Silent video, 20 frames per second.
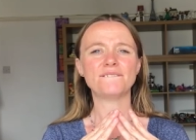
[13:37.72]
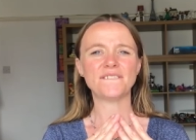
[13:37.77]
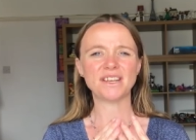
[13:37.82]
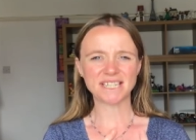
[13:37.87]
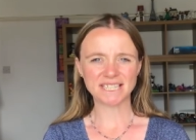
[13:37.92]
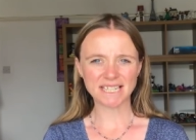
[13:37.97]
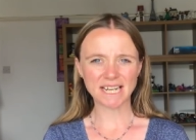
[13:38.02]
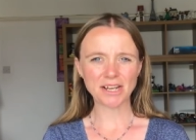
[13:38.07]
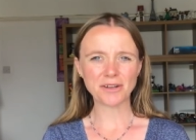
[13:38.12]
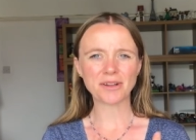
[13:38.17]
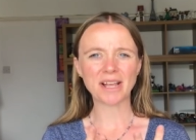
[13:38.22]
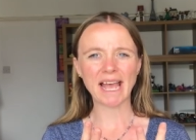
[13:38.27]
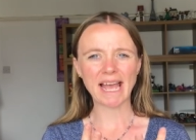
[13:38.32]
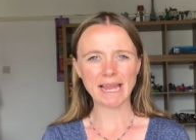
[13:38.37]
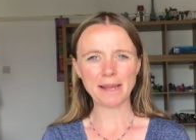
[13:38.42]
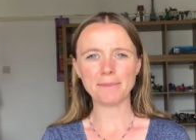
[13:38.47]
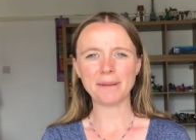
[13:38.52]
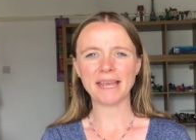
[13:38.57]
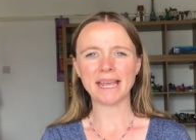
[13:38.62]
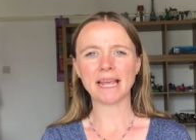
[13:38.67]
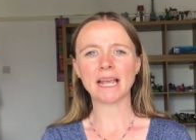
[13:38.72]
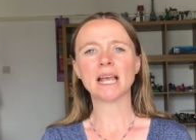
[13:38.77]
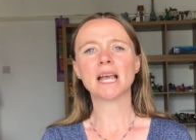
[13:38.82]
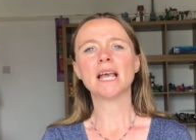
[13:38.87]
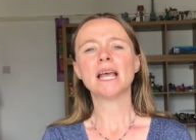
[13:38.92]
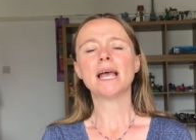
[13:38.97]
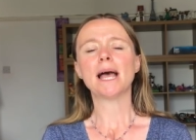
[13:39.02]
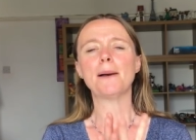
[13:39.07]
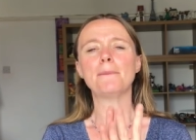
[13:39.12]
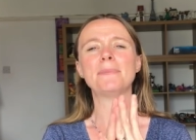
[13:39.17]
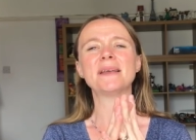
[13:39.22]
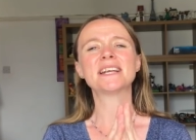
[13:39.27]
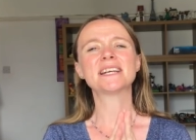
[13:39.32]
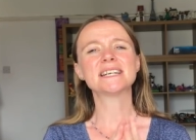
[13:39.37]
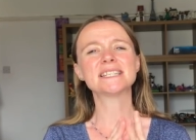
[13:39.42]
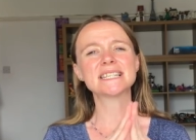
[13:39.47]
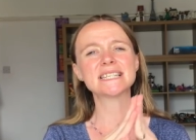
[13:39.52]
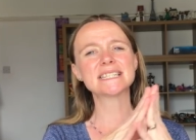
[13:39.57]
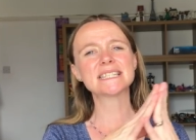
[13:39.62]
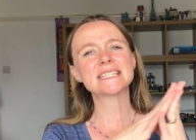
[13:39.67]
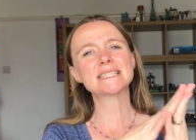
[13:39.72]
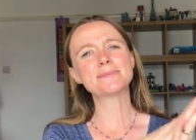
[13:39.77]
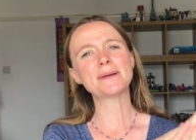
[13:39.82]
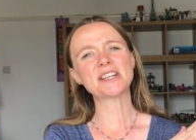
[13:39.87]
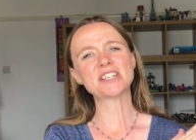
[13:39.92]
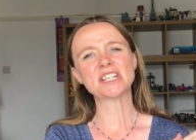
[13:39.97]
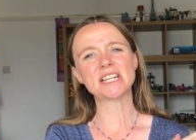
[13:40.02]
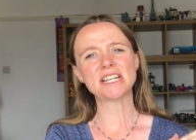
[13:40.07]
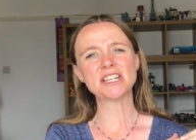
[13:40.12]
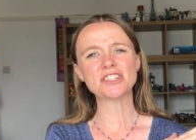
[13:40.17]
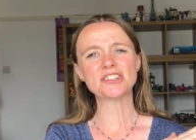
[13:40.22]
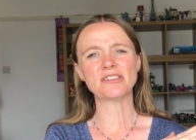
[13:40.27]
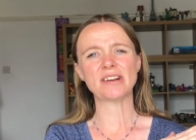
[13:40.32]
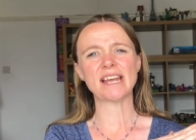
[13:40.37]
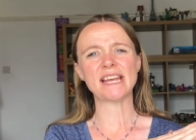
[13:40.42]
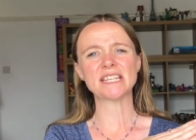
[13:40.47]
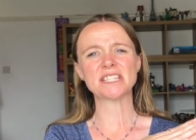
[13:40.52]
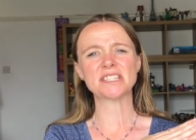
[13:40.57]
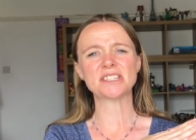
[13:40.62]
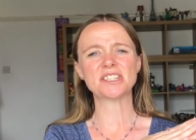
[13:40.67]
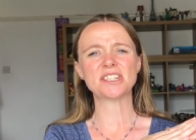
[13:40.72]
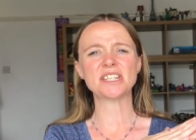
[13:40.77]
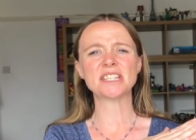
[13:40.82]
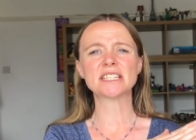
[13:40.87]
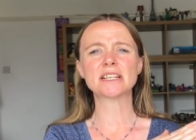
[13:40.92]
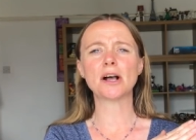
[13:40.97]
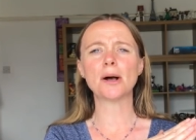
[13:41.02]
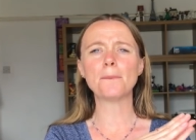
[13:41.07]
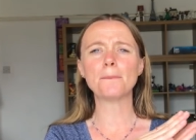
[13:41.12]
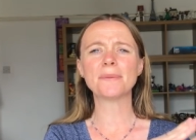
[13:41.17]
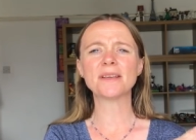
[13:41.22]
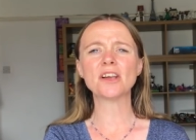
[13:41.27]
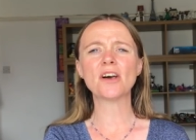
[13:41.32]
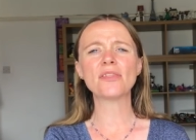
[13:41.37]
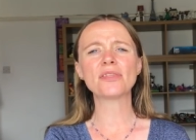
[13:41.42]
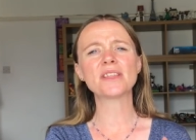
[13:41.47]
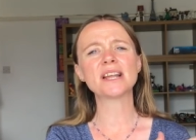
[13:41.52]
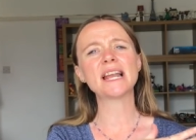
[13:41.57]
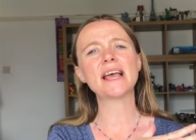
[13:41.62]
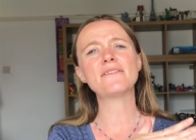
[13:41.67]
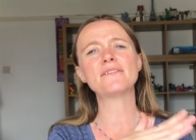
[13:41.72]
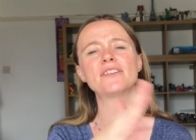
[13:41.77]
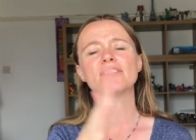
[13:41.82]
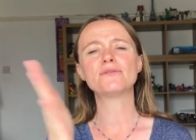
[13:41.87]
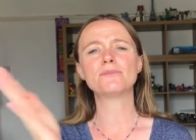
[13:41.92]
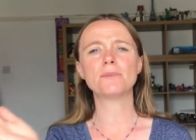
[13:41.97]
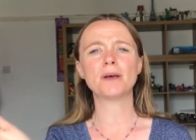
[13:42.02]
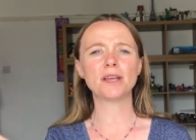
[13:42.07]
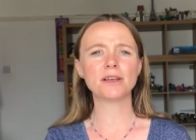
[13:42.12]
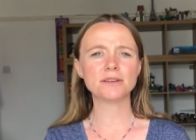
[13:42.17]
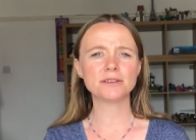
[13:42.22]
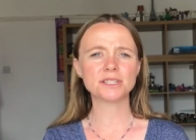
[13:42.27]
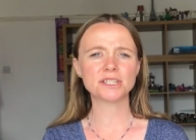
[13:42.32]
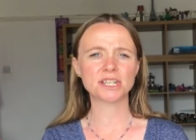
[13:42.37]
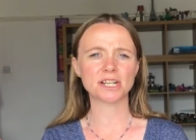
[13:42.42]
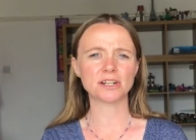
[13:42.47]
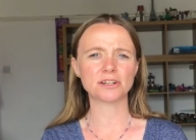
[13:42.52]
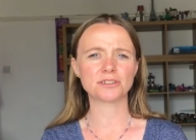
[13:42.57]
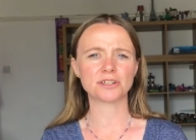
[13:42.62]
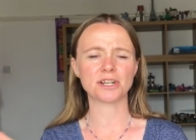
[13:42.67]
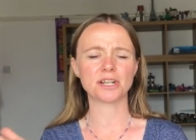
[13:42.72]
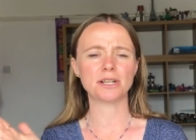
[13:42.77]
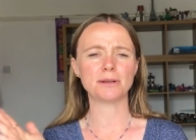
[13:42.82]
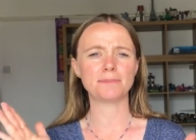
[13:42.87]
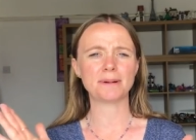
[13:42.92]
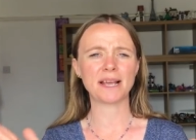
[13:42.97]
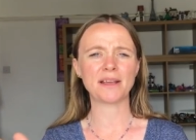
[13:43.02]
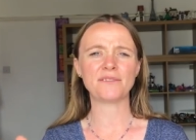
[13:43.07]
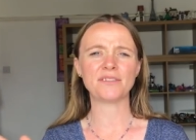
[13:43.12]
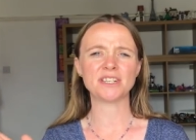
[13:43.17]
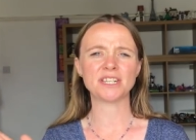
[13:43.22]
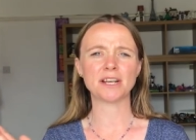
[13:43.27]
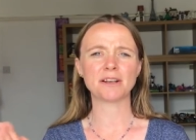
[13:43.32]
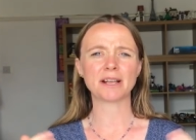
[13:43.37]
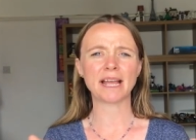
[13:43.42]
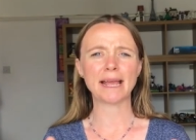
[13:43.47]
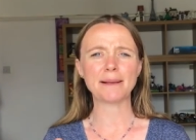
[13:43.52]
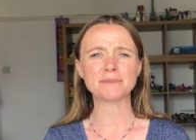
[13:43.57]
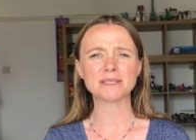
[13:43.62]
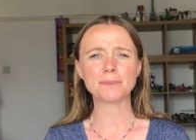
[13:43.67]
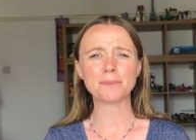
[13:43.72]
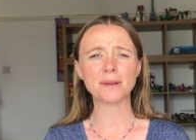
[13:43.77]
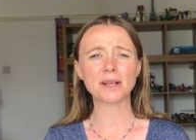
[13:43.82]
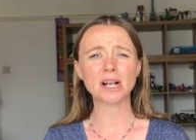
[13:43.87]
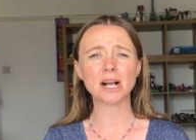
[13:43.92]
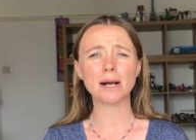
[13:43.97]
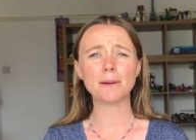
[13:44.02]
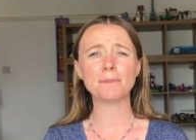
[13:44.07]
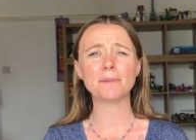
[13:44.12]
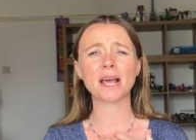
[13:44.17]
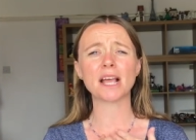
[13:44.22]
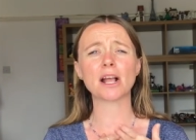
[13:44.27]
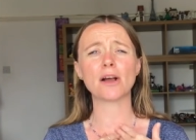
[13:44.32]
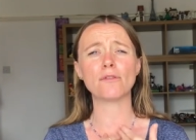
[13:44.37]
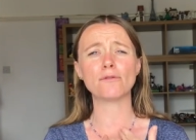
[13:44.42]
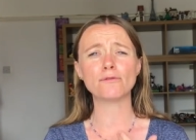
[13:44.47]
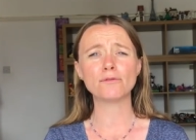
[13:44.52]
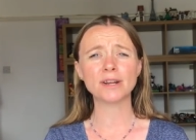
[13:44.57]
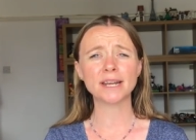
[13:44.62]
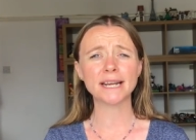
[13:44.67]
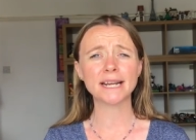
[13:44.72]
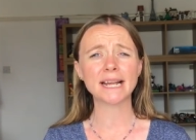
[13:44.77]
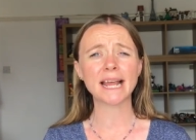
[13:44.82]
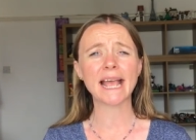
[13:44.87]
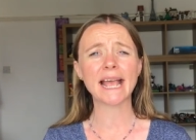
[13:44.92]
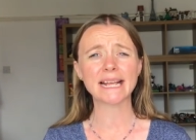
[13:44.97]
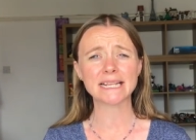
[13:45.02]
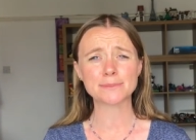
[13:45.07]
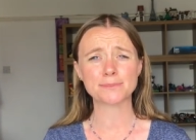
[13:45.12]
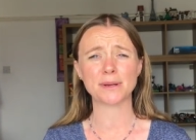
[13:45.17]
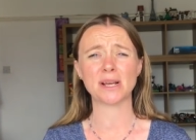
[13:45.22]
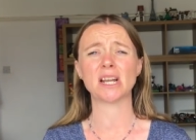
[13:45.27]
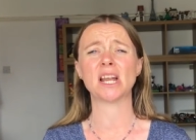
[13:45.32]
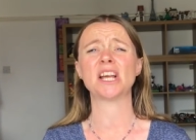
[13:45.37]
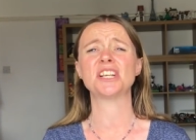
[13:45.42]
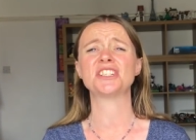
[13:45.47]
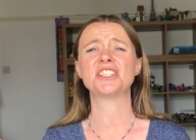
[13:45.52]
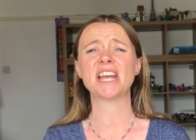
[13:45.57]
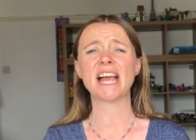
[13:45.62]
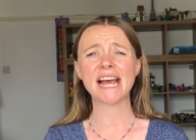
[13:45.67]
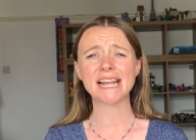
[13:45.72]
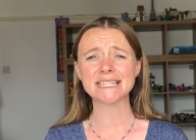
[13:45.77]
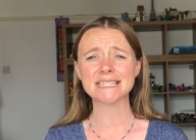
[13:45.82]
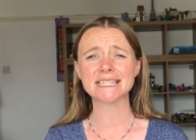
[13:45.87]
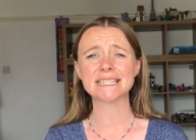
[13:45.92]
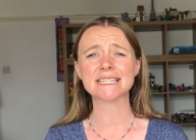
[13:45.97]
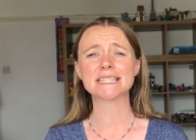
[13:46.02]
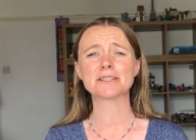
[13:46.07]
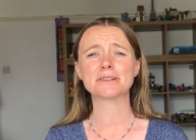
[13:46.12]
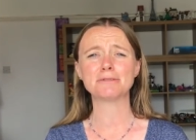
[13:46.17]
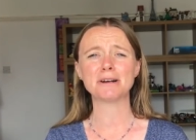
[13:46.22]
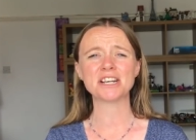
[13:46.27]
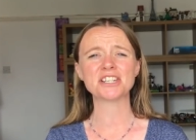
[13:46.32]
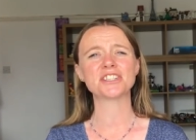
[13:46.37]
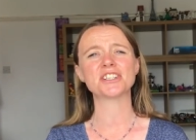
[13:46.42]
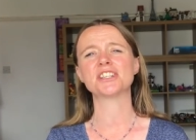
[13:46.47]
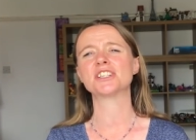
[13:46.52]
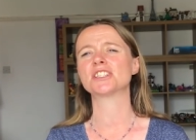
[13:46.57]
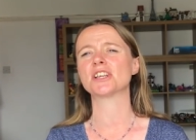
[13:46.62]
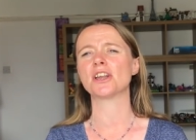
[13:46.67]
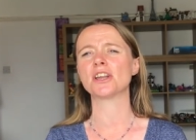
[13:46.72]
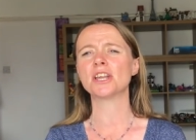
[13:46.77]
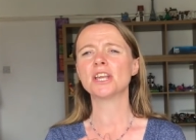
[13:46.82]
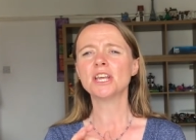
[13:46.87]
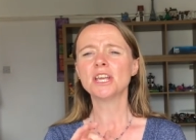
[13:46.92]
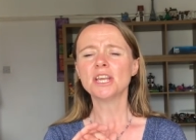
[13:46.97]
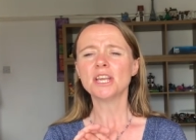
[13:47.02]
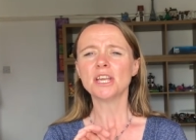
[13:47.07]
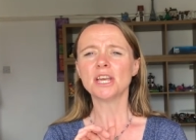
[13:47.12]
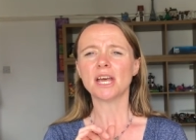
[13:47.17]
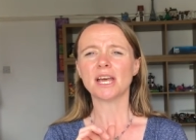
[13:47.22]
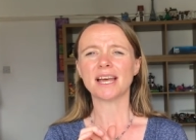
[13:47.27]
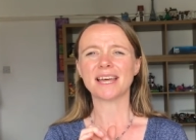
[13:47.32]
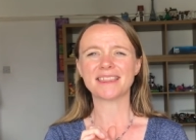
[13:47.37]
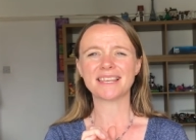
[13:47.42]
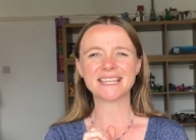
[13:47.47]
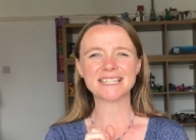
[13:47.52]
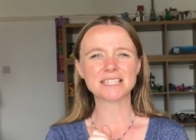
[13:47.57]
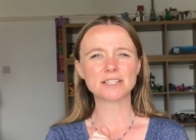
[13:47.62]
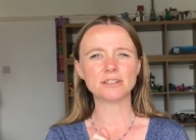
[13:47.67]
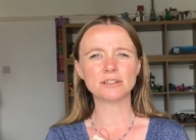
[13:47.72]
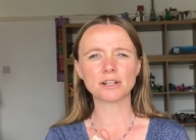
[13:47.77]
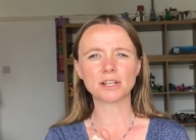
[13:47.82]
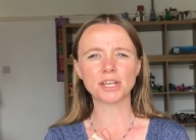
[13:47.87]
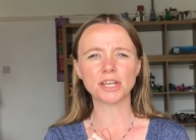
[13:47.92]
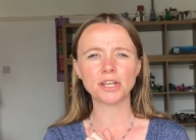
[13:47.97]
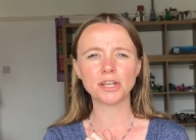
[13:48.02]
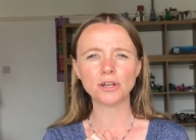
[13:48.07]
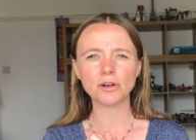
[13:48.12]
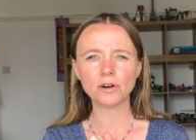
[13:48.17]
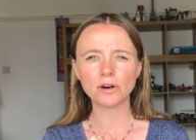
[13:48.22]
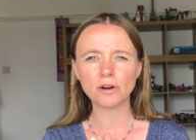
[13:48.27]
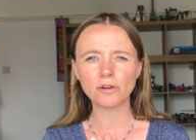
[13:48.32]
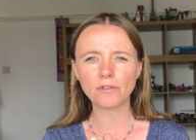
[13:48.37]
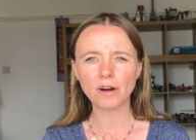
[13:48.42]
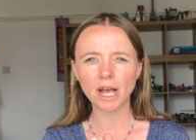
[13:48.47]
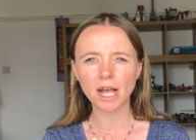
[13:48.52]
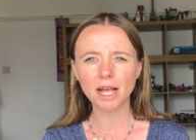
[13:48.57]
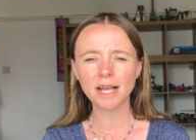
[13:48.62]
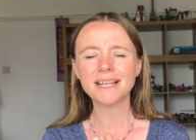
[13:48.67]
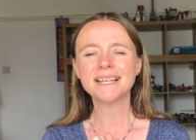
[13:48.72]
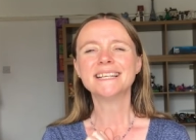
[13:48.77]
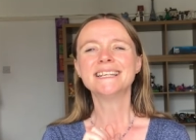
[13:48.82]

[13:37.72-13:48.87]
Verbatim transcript: video gaming. And because it's a special interest, she's gone beyond the level of most children who play video games and become like a real expert. Like she answers questions on, I think it's called Quora,